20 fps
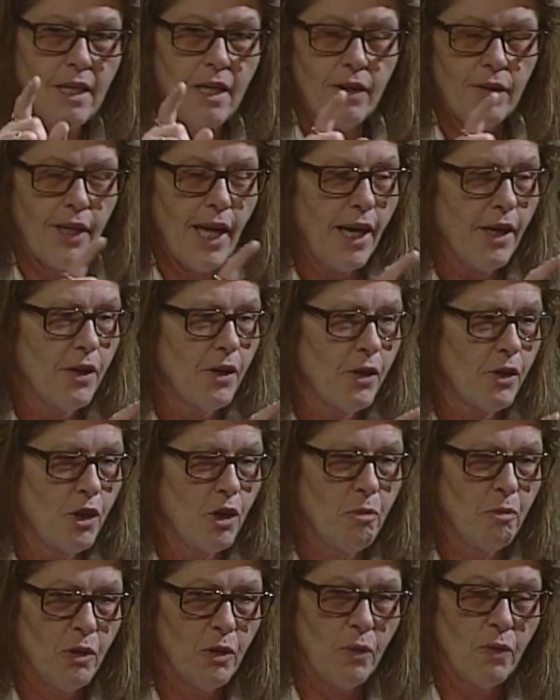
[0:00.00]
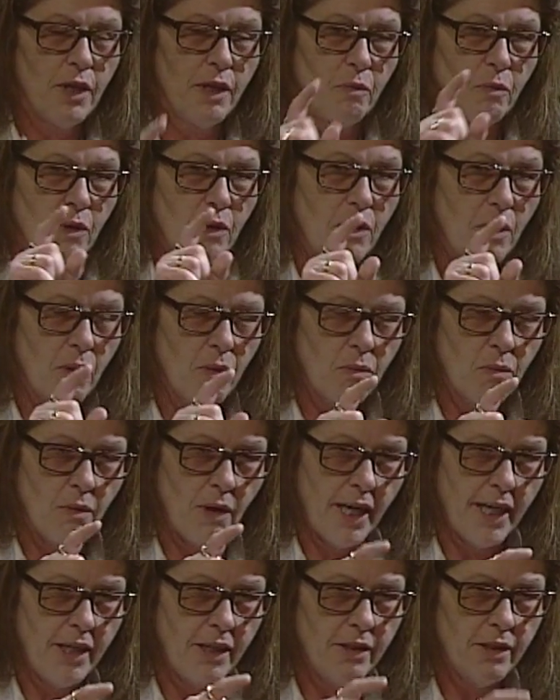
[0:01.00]
That curcuminoid will go
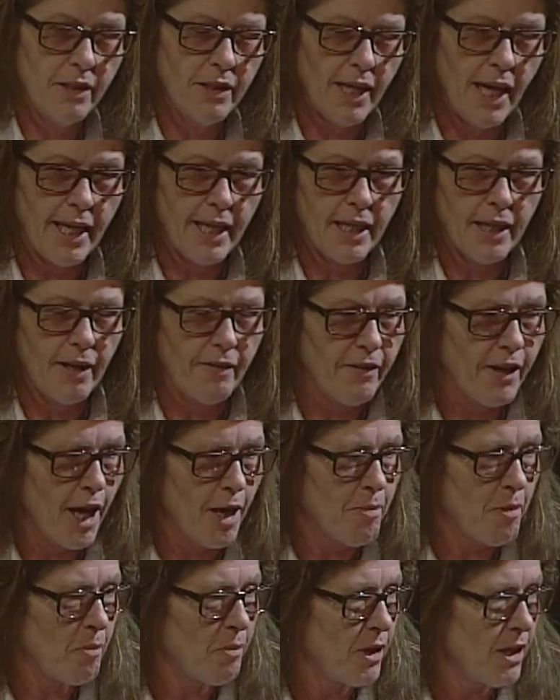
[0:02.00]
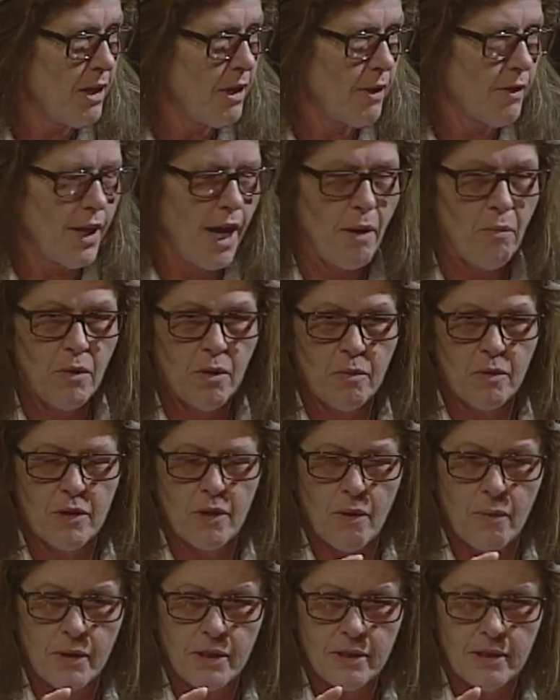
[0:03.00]
right into that NF-kappa B, and that one will
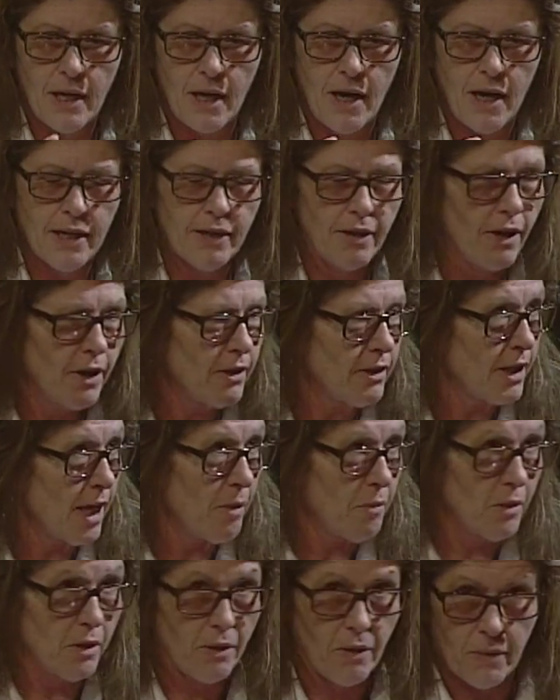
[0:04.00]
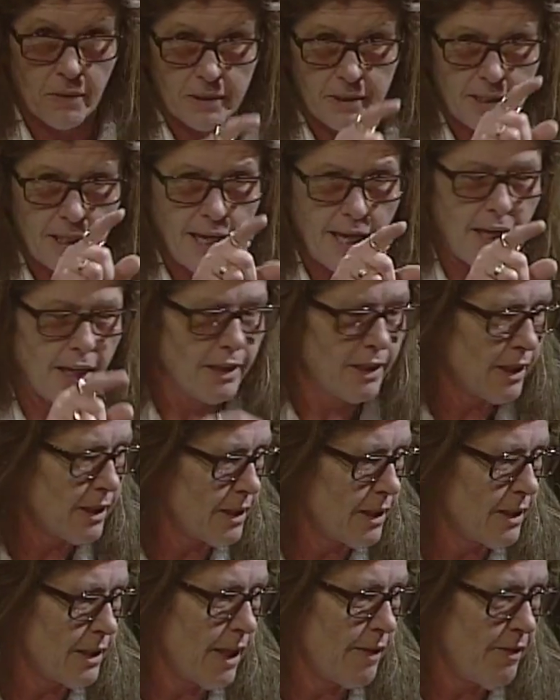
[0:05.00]
go into INOS, that one will go into
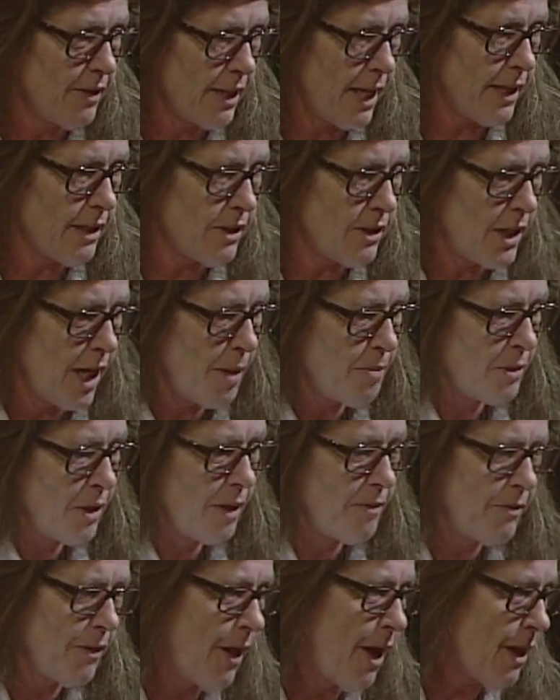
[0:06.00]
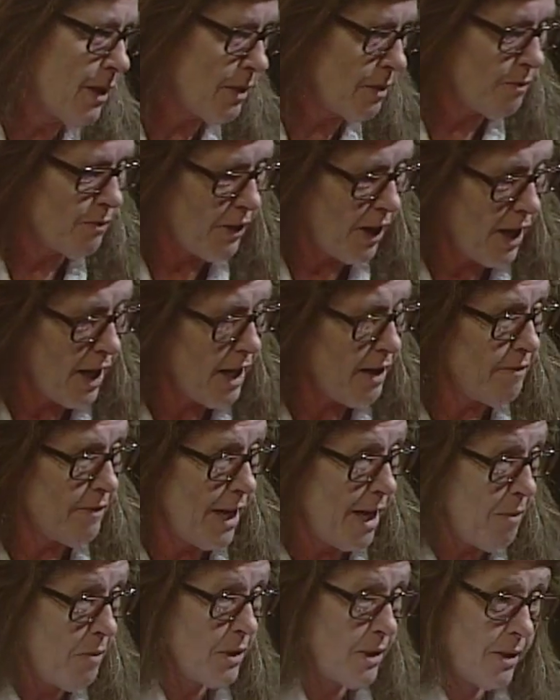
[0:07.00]
Ki67, that stops off LOX5,
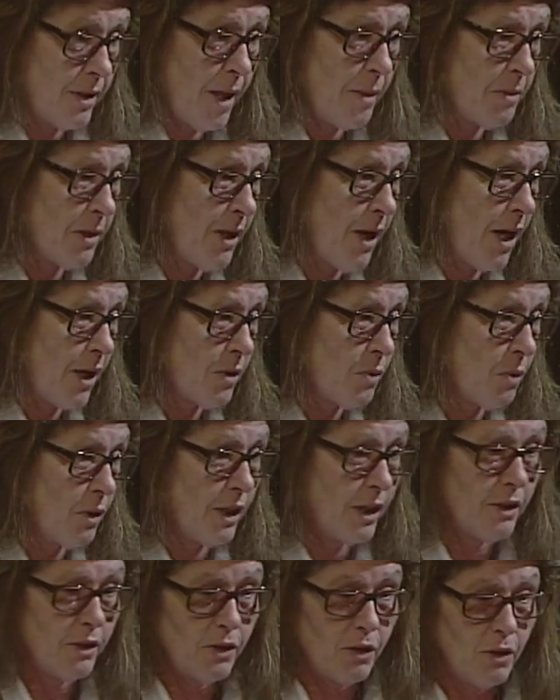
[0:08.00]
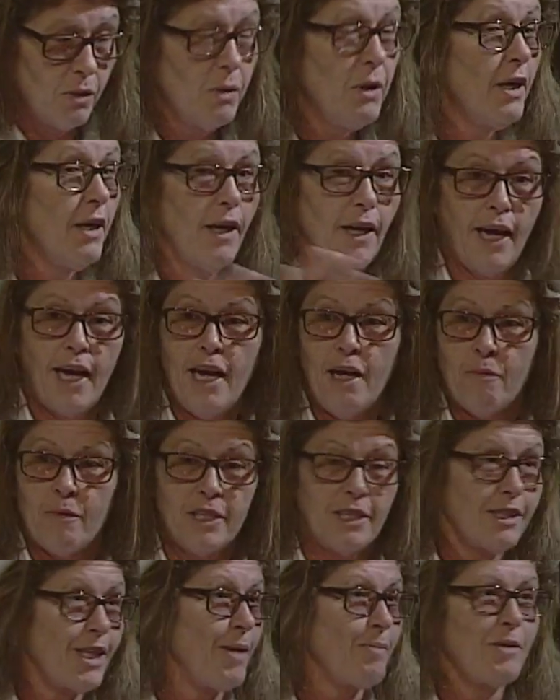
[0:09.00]
that one stops COX1 and 2. Hey, we
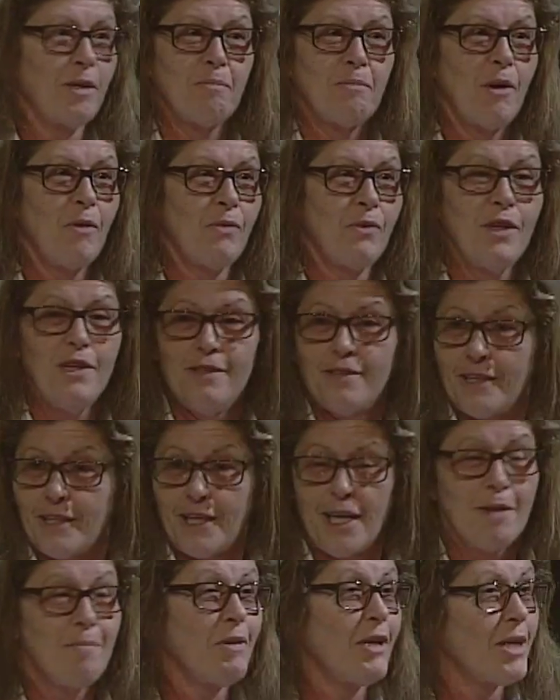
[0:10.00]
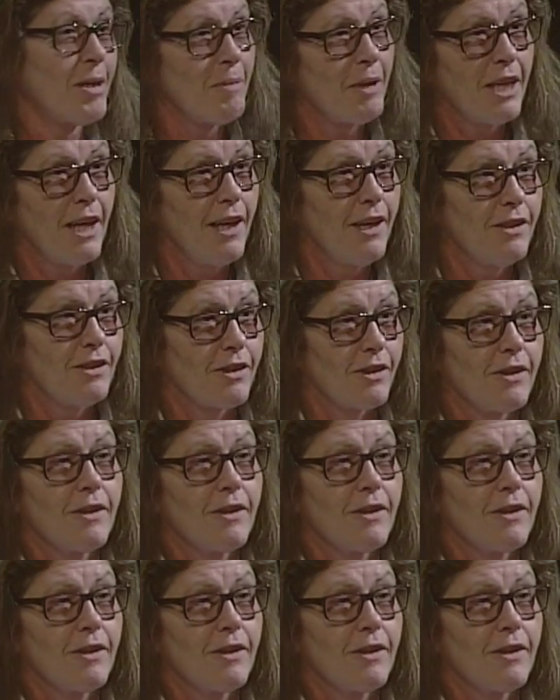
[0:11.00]
stopped at both ends, it can't become a cancer.